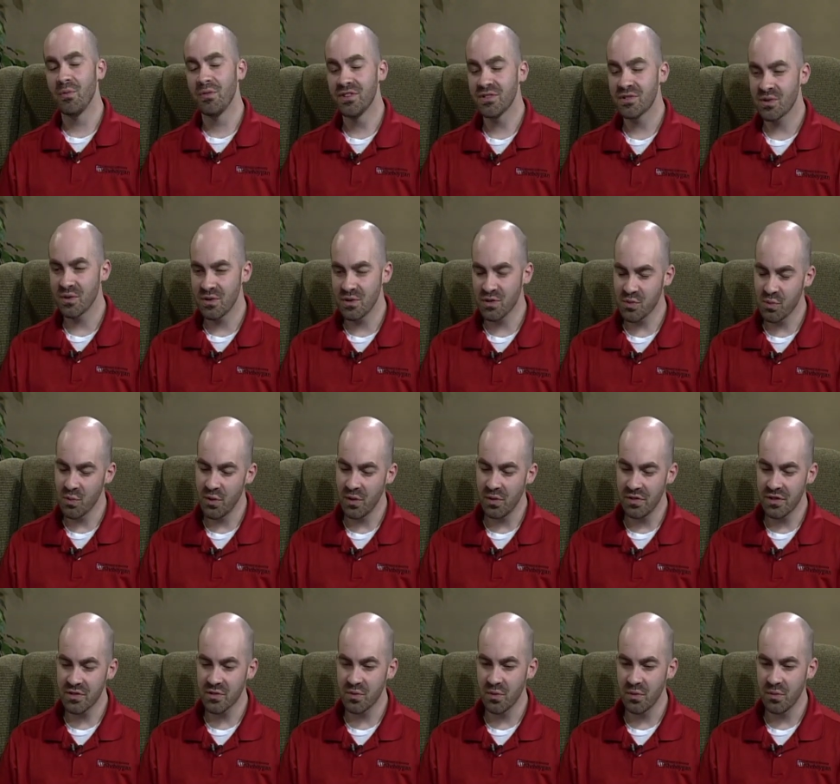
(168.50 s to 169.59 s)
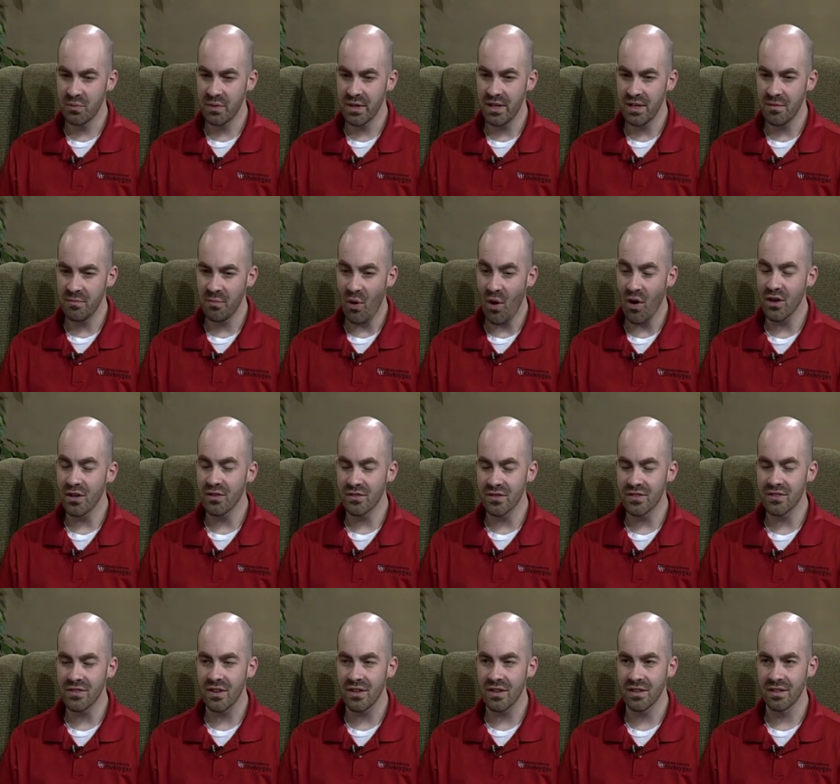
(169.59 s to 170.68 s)
this, this, will, this will be part of the
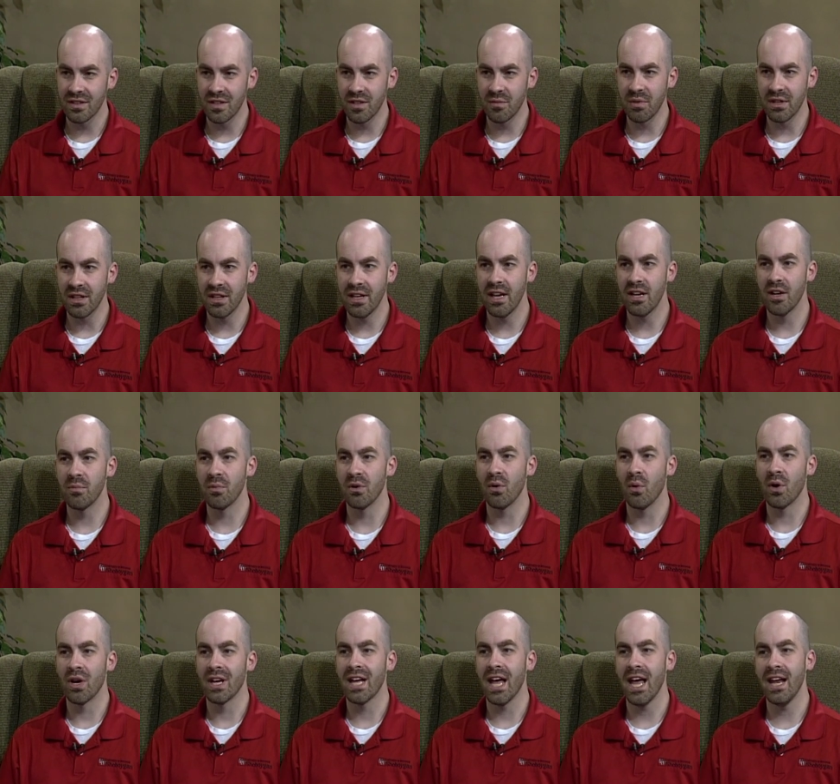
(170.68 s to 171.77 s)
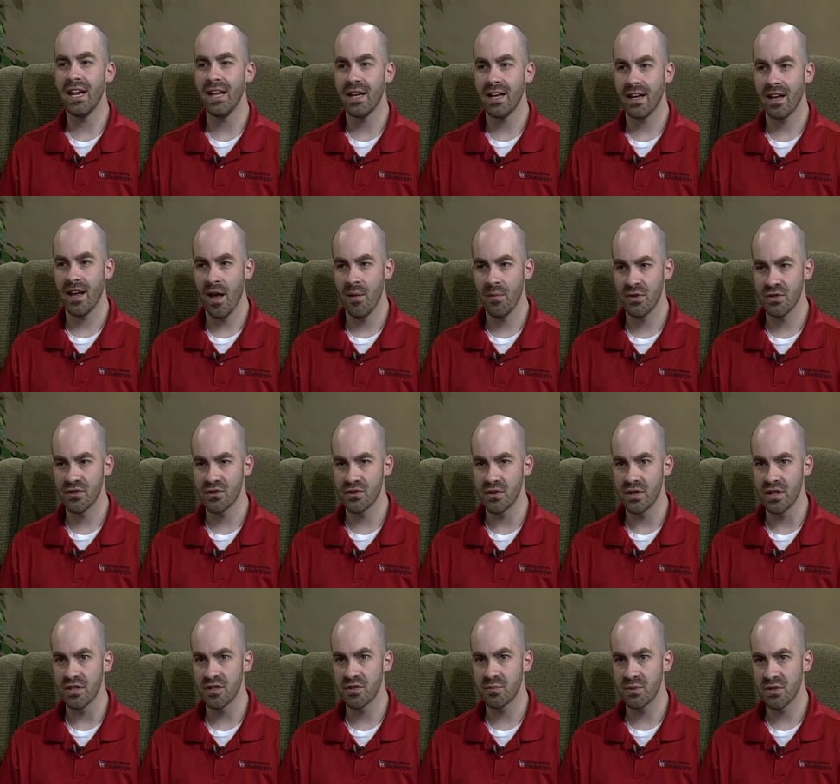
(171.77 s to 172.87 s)
talk a little bit later, but organic
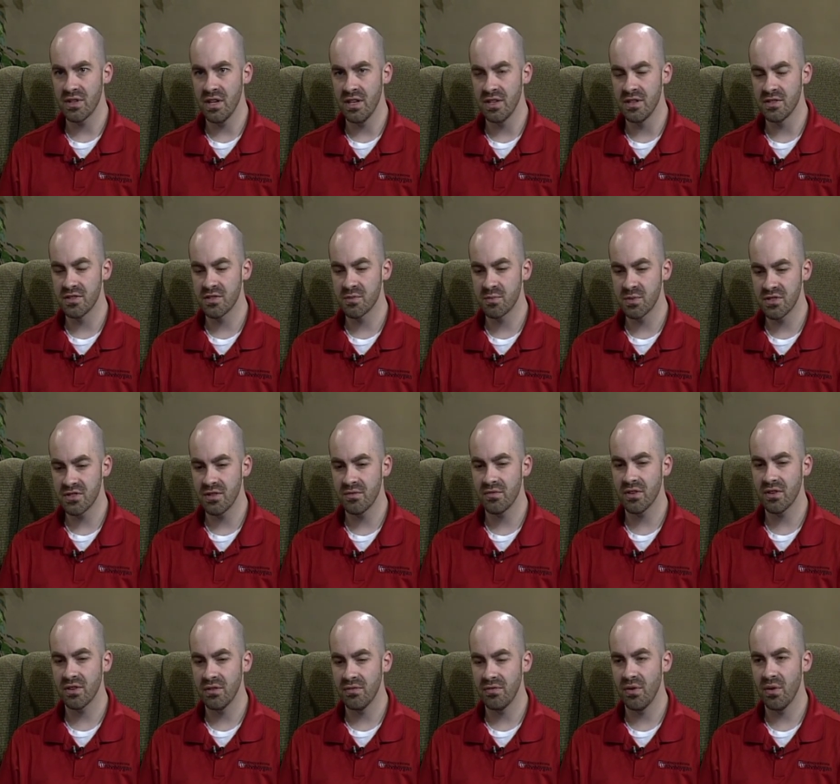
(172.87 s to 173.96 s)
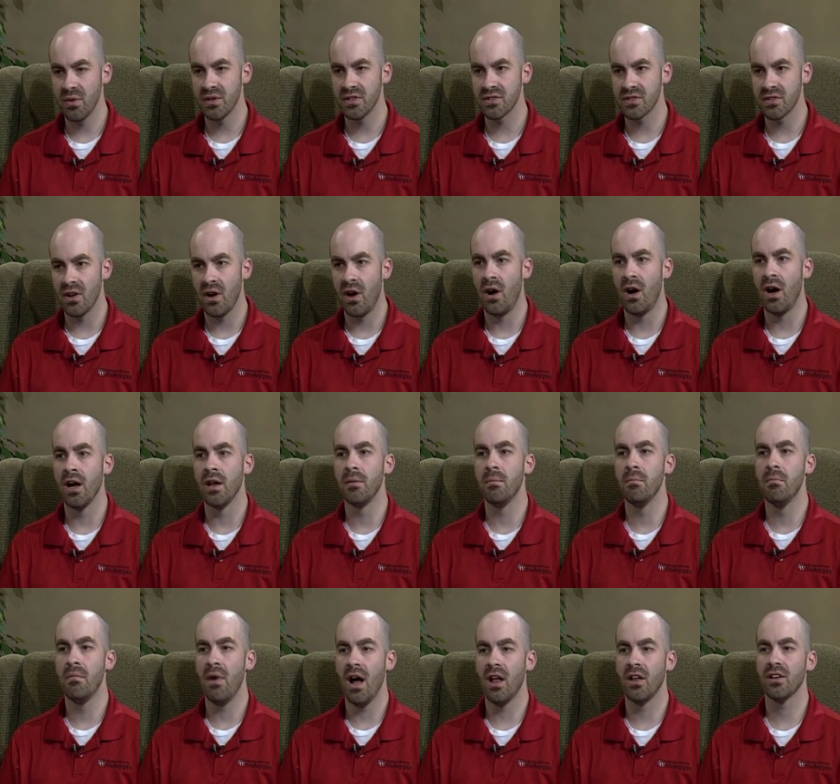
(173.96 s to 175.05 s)
chemistry spe is specifically focused on
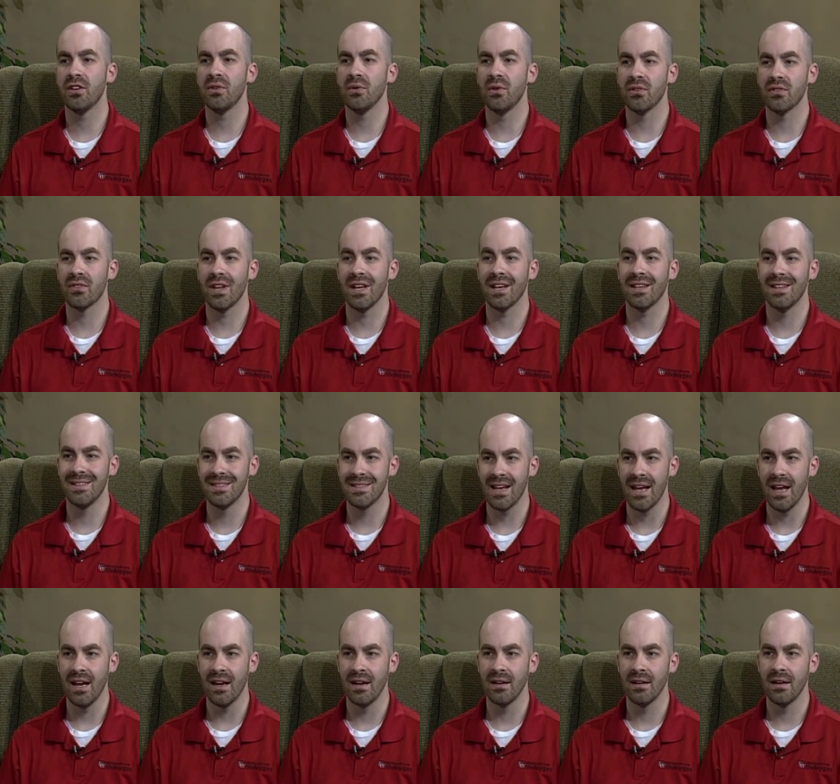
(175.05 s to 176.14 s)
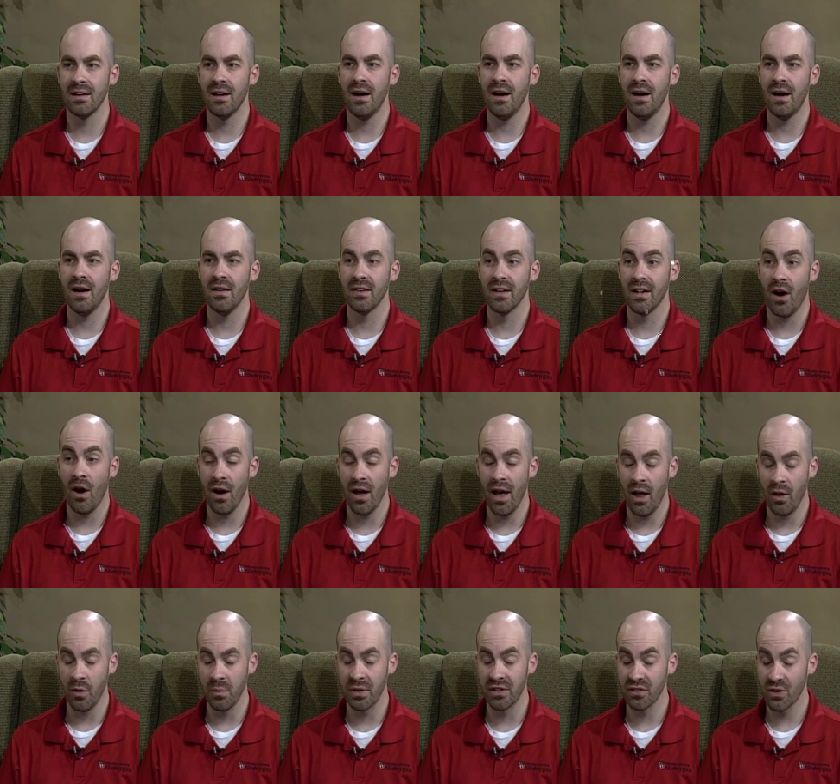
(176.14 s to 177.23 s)
molecules that contain uh, the
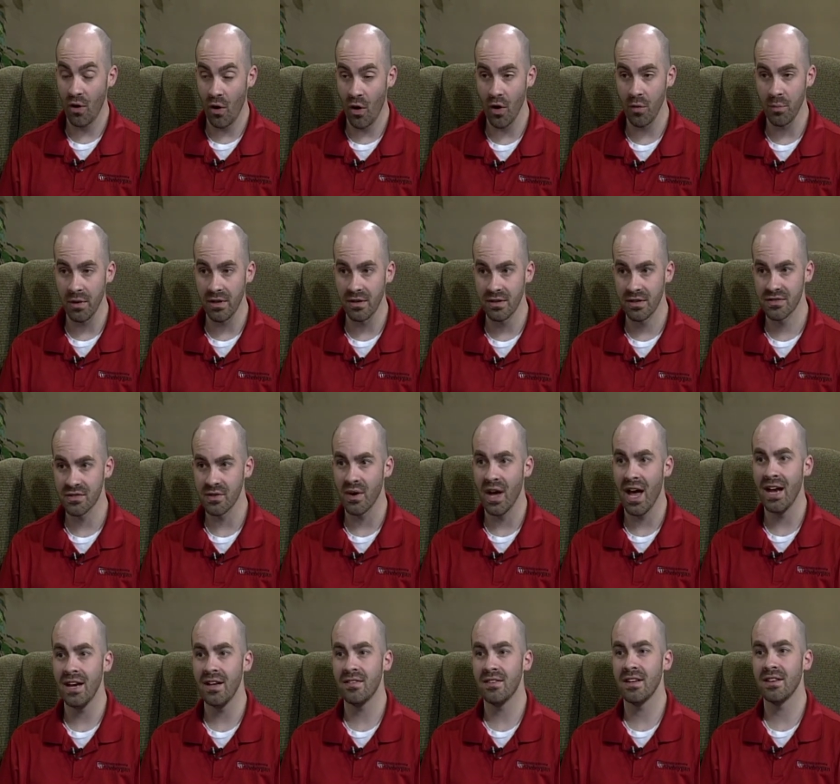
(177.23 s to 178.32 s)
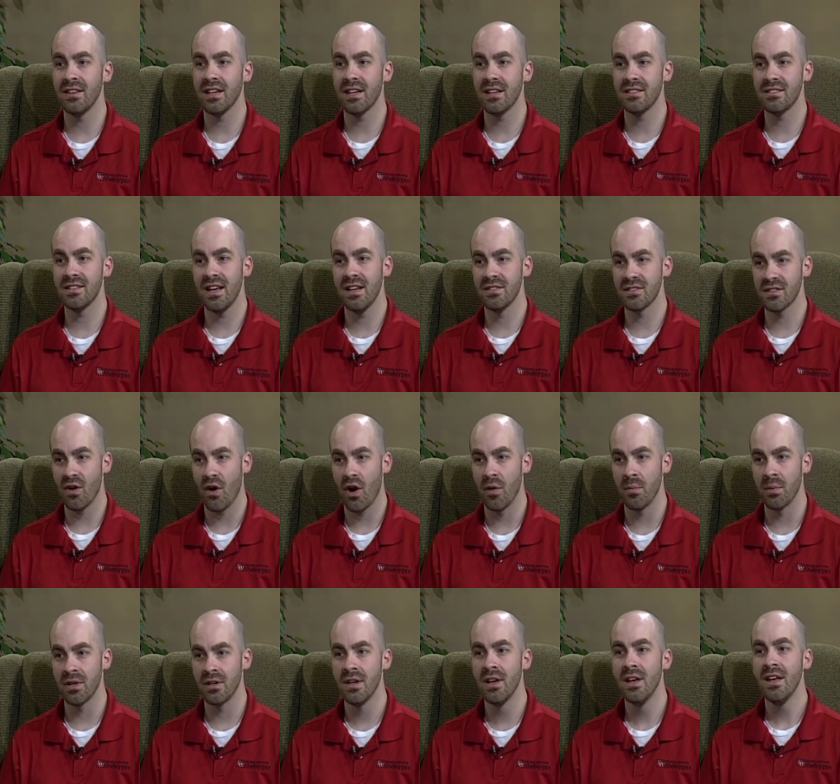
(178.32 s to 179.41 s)
element carbon. So anything that contains
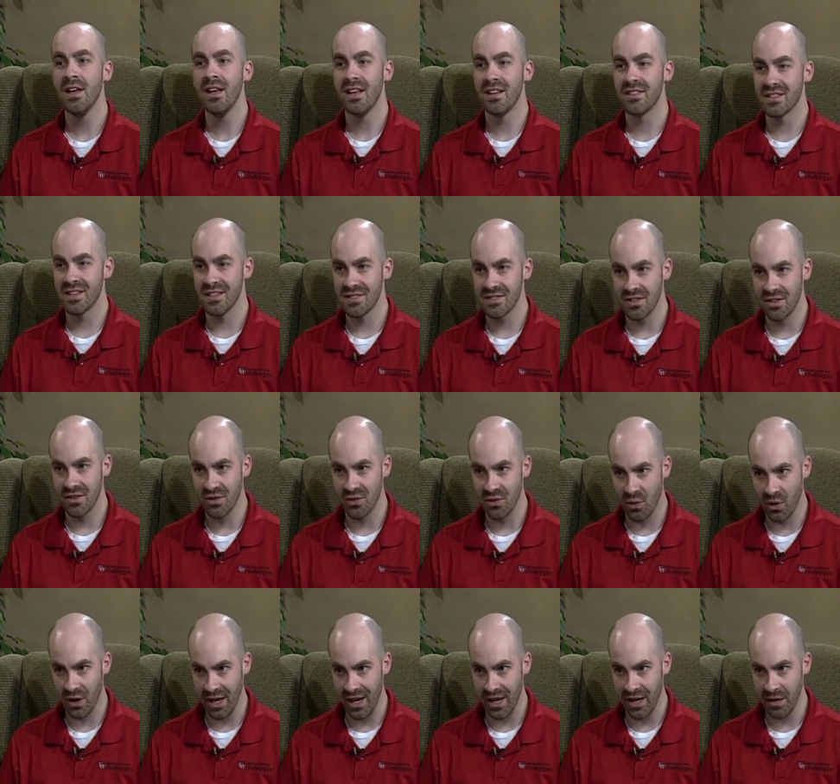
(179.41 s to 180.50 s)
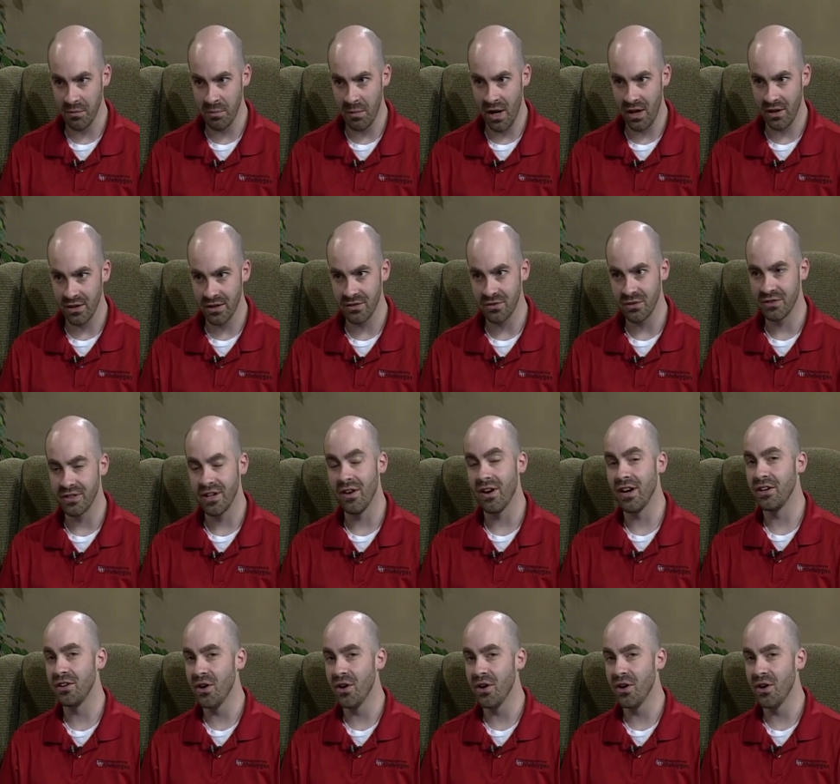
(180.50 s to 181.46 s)
carbon is considered an organic molecule. Now I